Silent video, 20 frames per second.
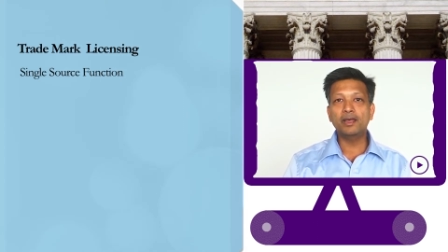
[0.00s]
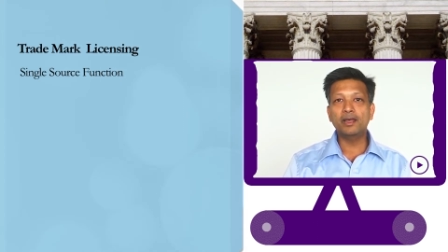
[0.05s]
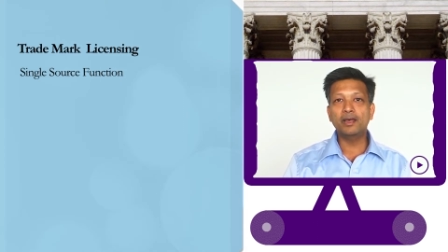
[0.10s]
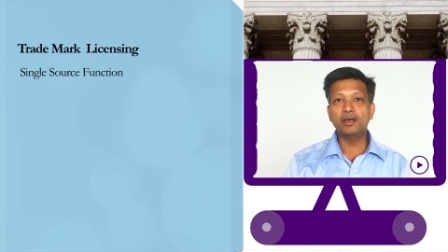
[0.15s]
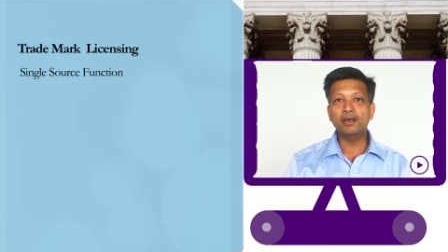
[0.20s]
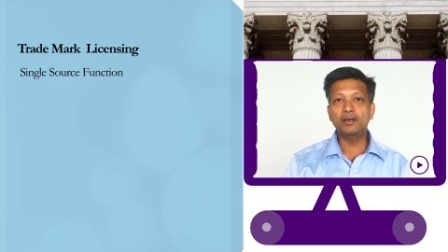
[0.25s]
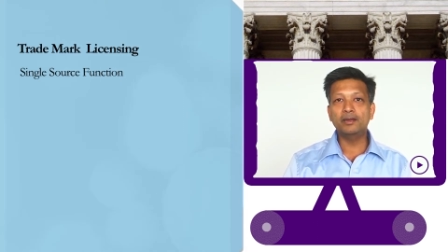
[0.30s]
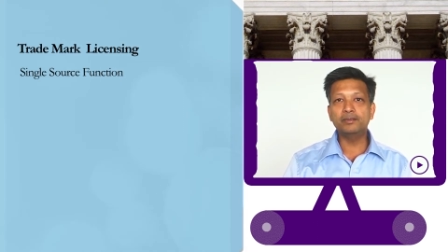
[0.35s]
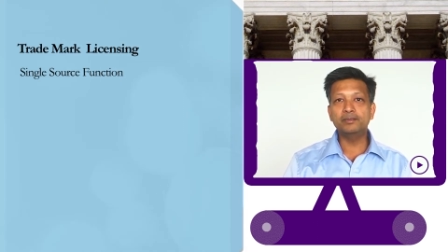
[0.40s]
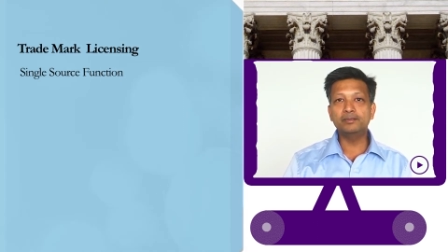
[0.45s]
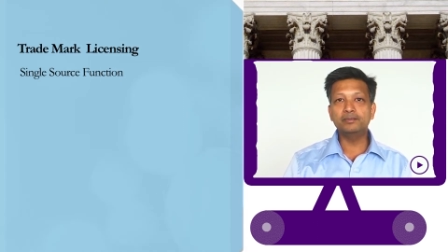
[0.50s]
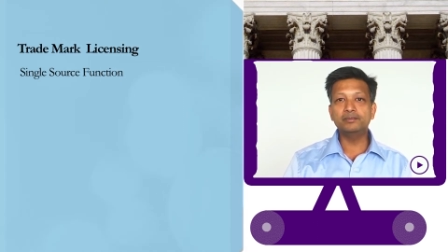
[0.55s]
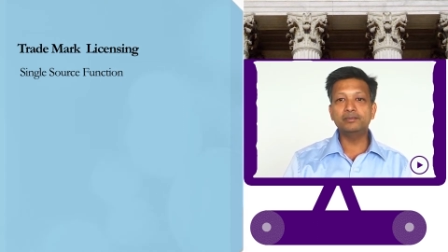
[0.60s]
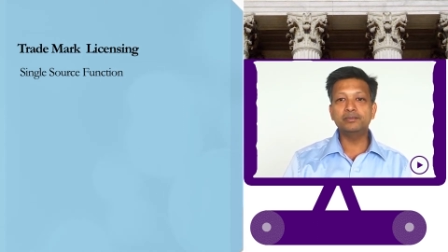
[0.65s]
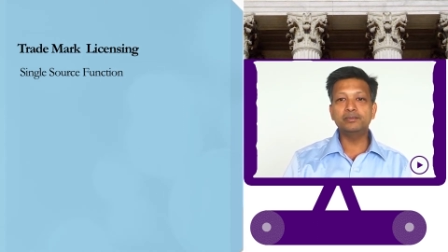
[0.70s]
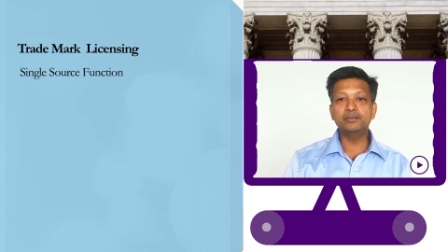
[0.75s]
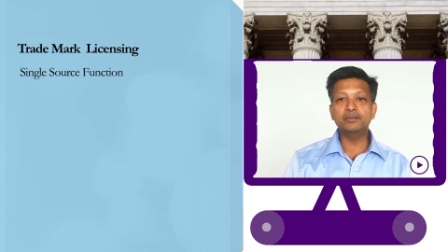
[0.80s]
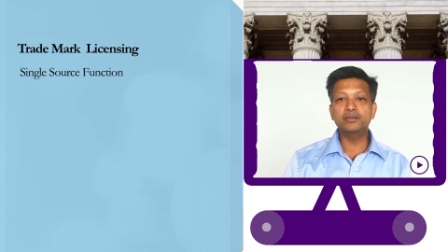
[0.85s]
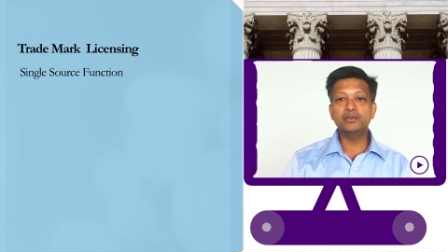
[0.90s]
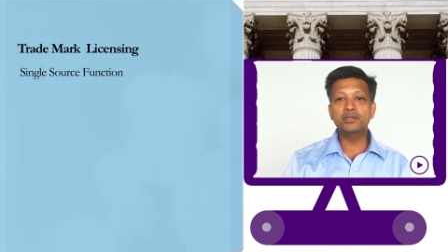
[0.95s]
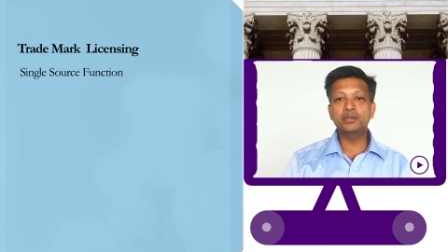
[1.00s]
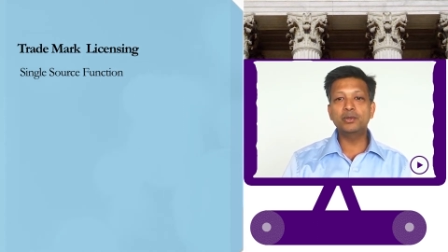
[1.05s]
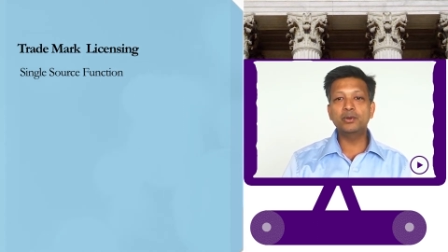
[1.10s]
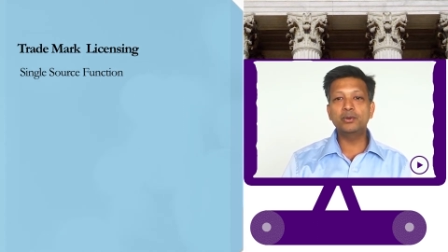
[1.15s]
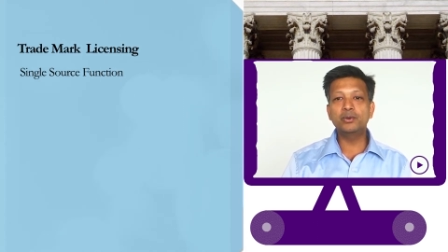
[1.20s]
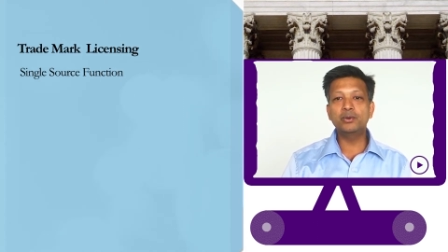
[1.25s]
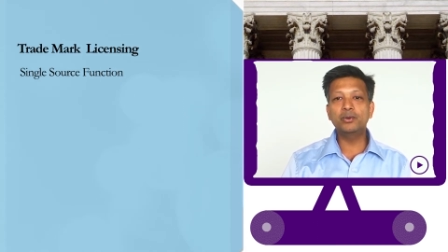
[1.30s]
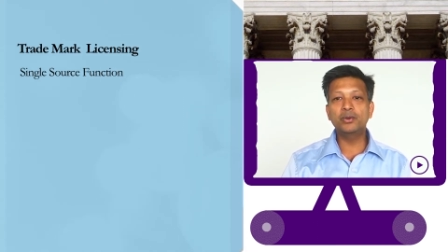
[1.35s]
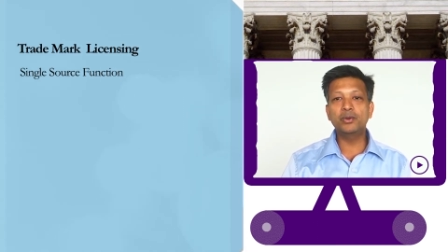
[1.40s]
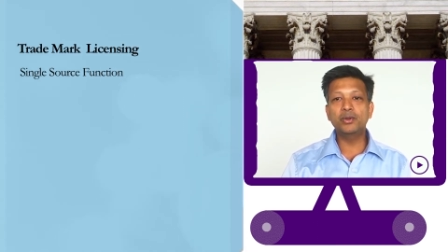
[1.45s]
um,
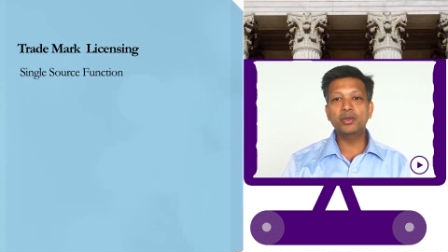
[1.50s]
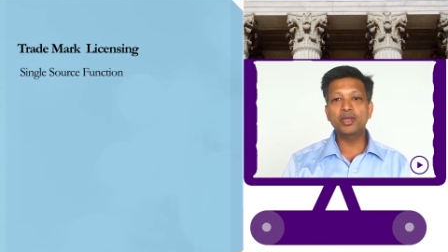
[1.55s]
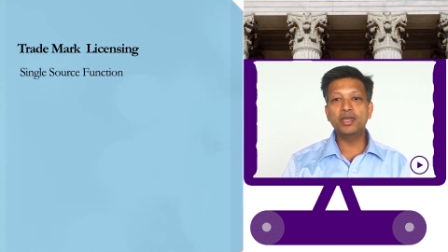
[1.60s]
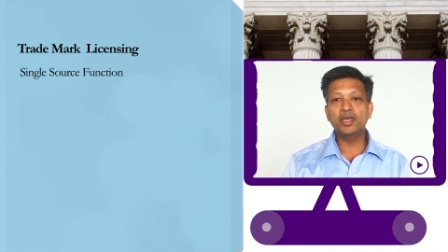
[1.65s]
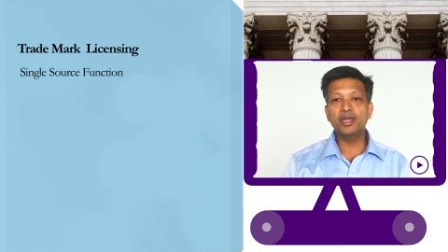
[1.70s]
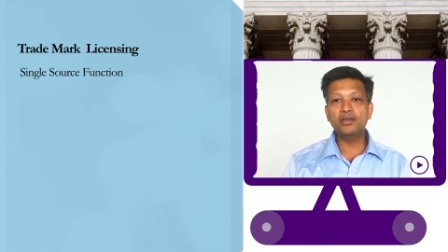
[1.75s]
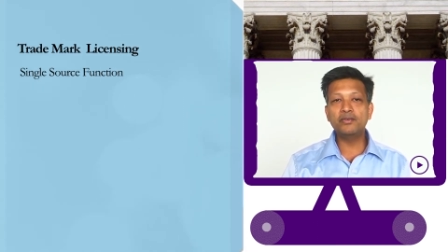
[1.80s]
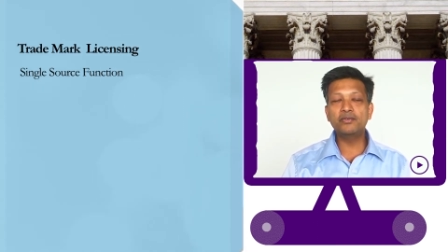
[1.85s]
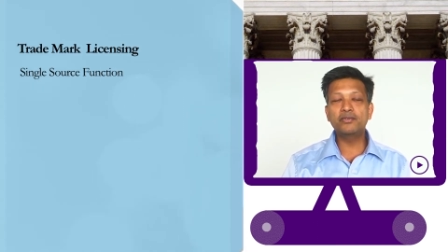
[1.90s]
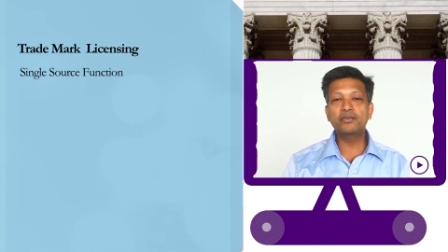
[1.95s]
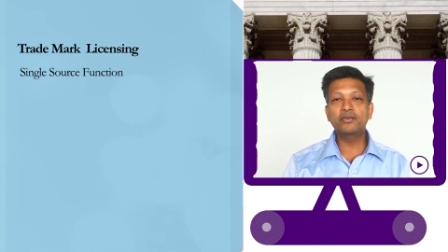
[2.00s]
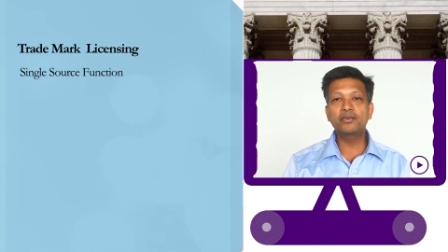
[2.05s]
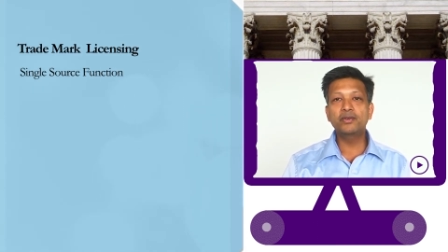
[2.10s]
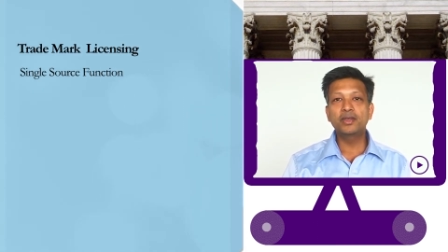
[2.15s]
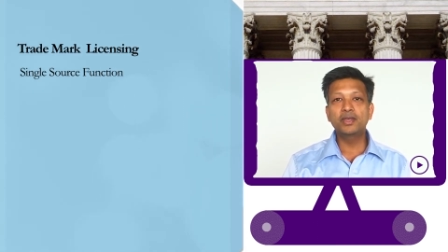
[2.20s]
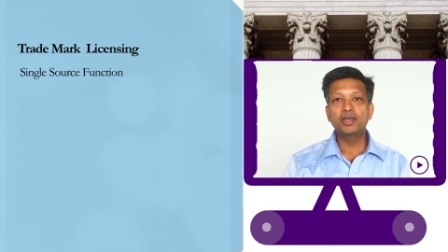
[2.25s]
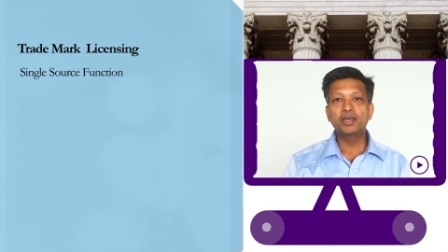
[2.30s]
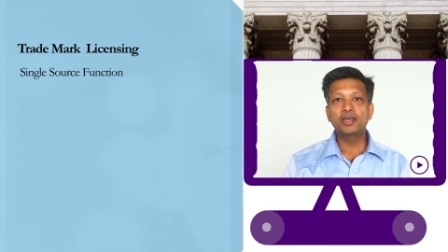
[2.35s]
so, if